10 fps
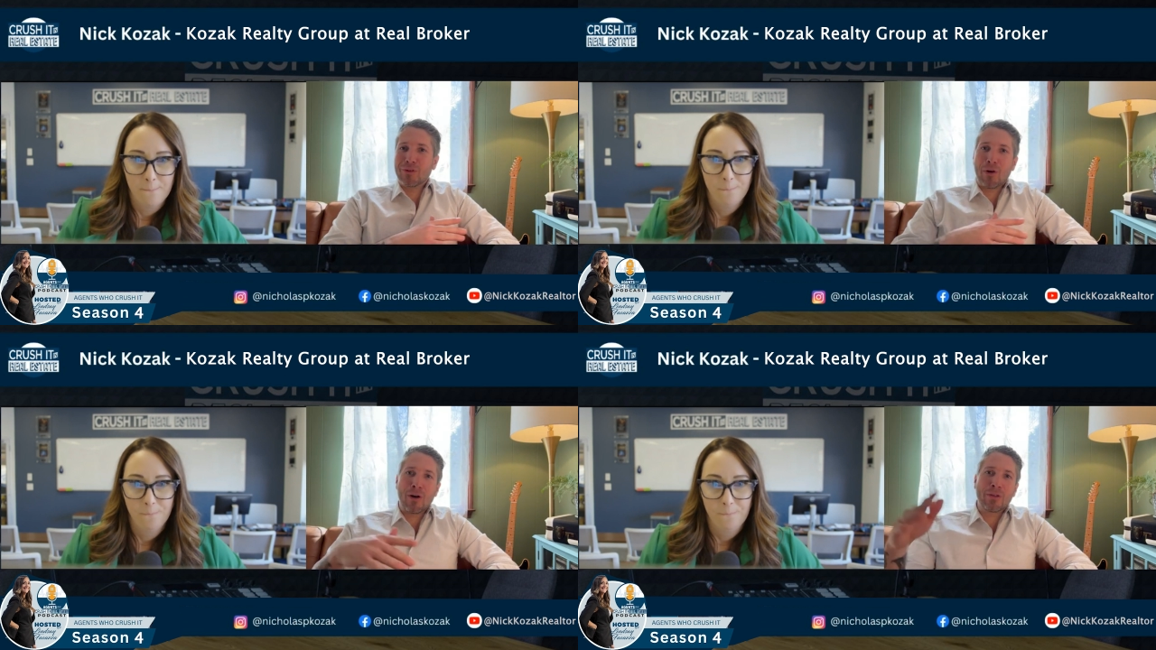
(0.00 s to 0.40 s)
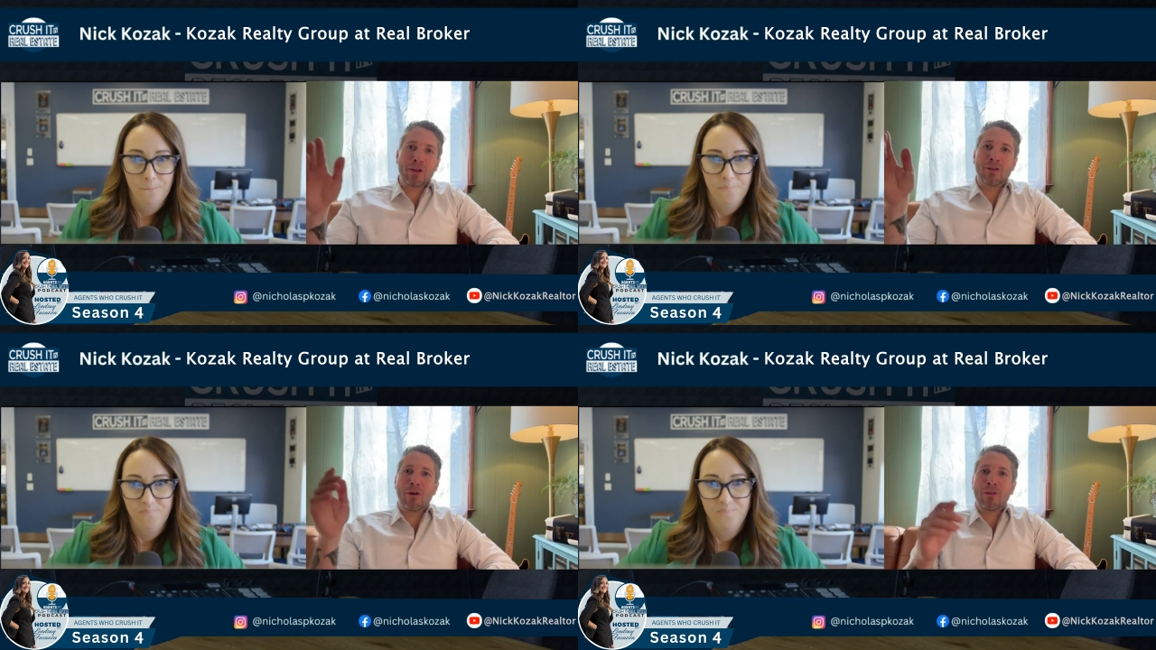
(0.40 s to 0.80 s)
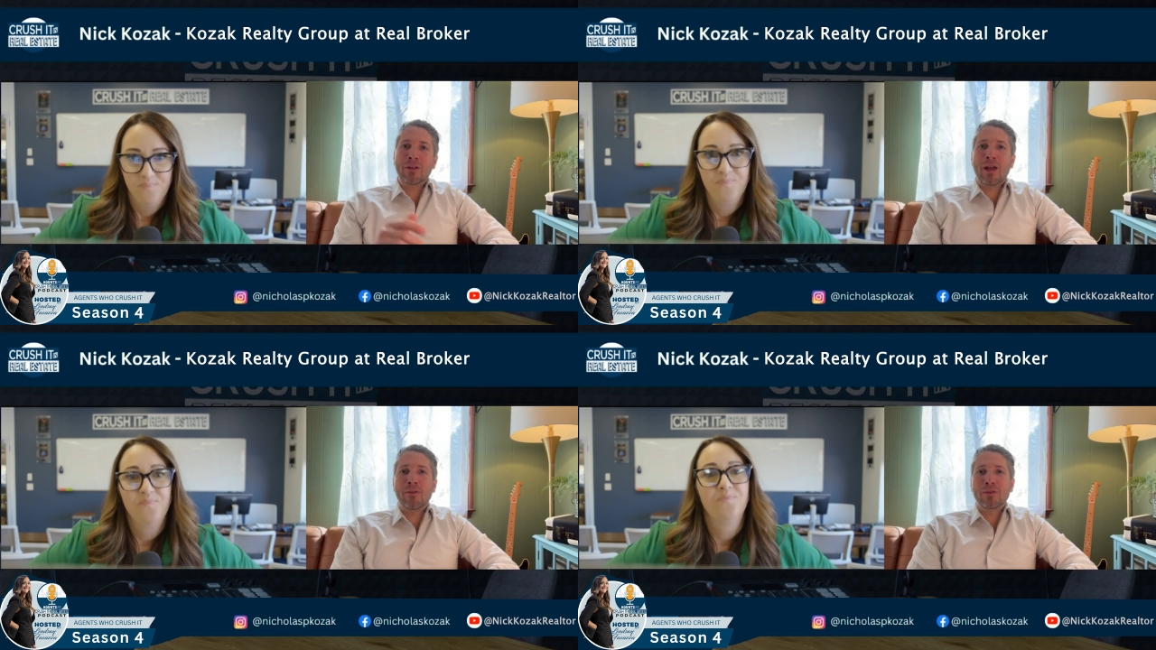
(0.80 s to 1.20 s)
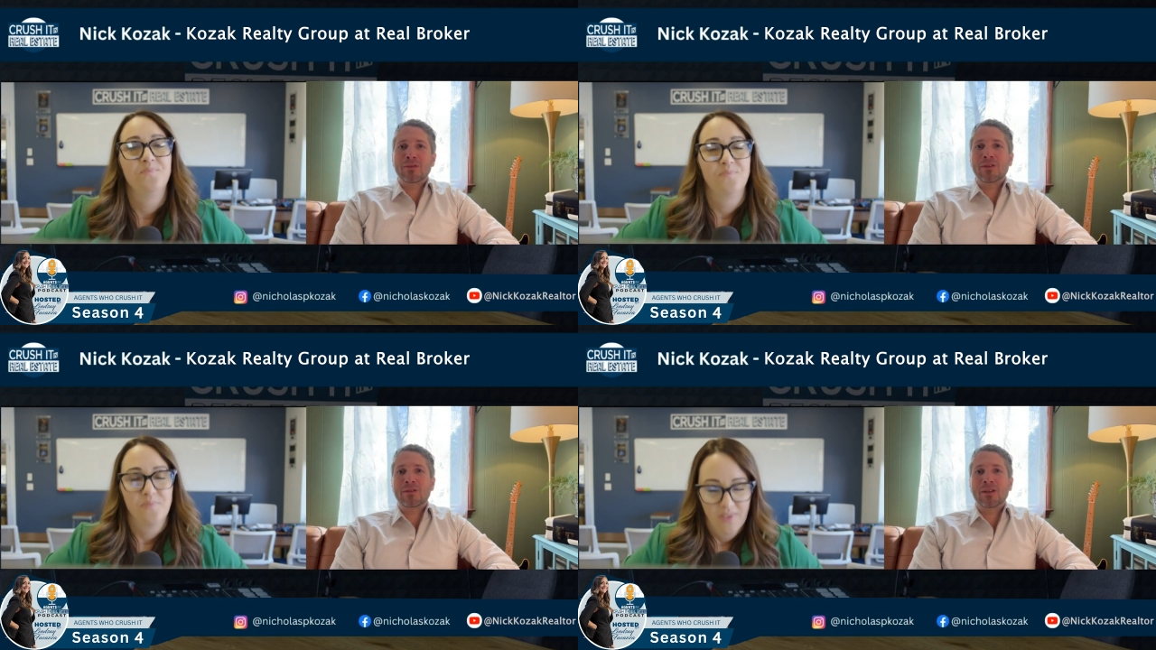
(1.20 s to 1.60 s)
Speaker 1: all the all the
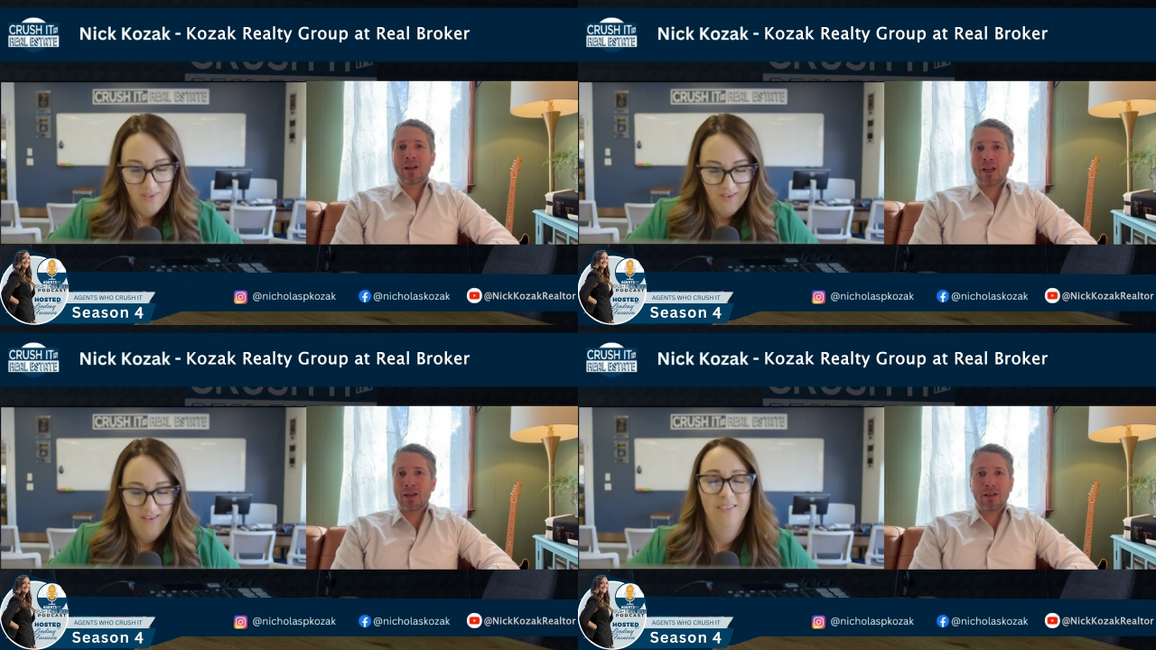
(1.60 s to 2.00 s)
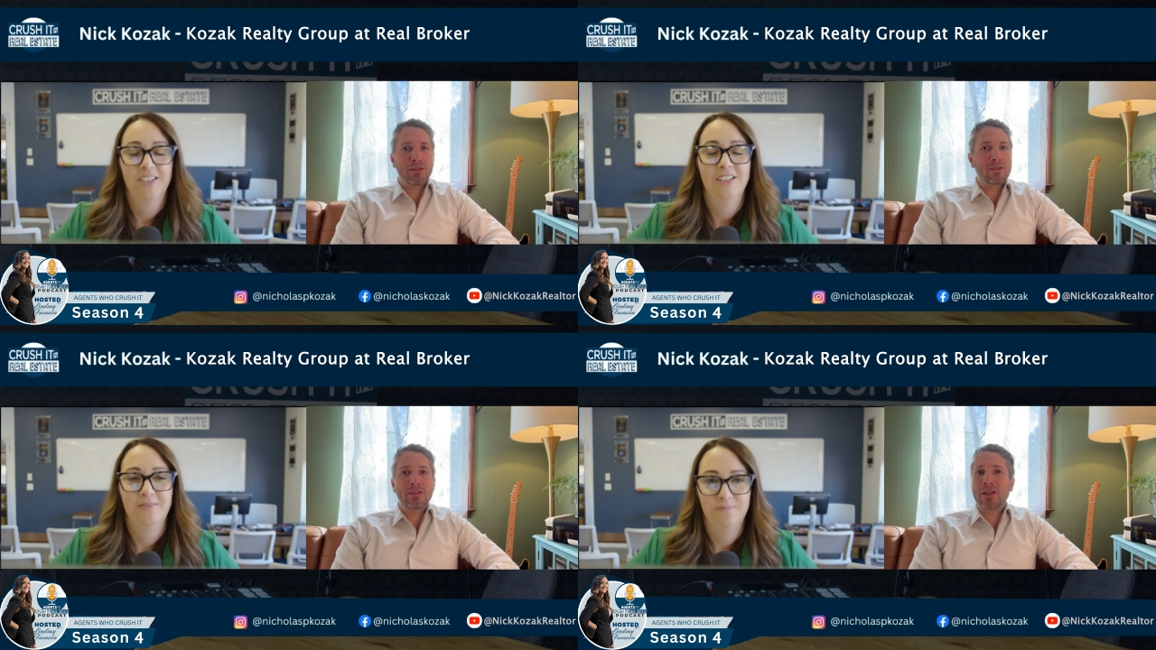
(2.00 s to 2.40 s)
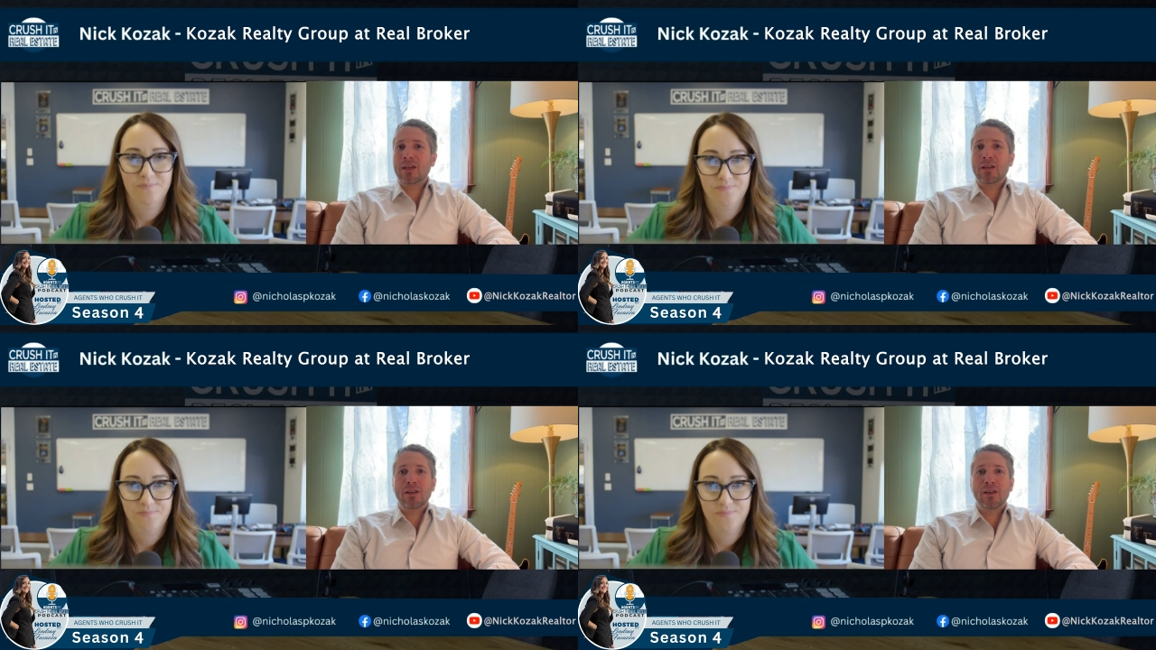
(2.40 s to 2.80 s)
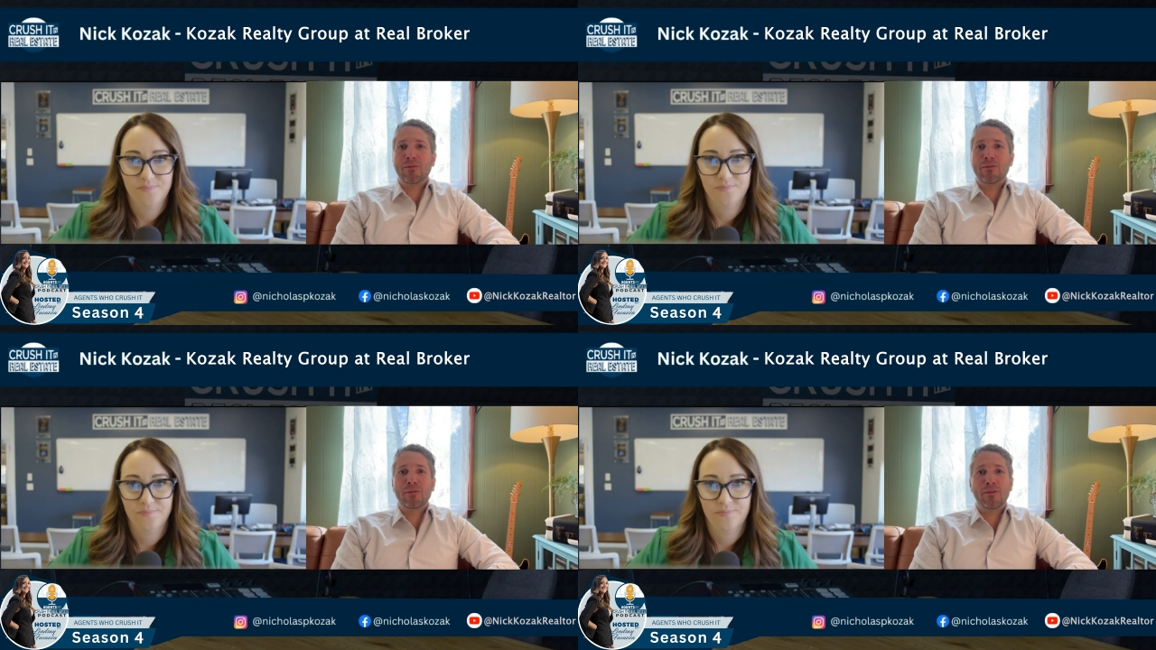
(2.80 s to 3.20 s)
levels just to kind of see
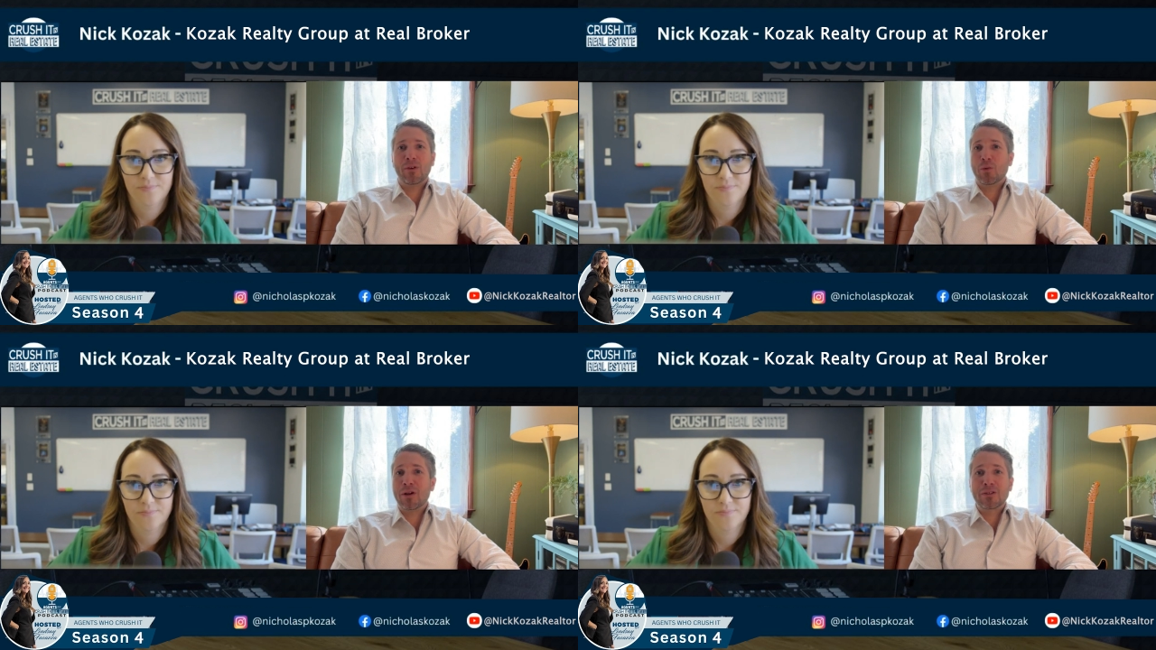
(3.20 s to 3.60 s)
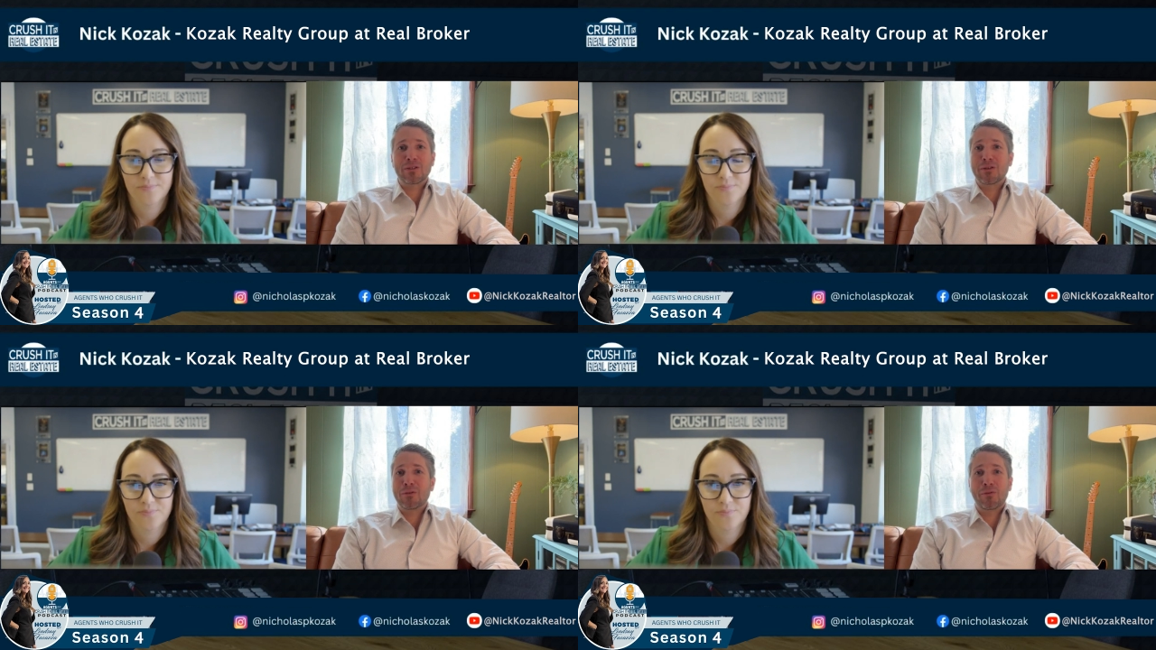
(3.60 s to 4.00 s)
if if it was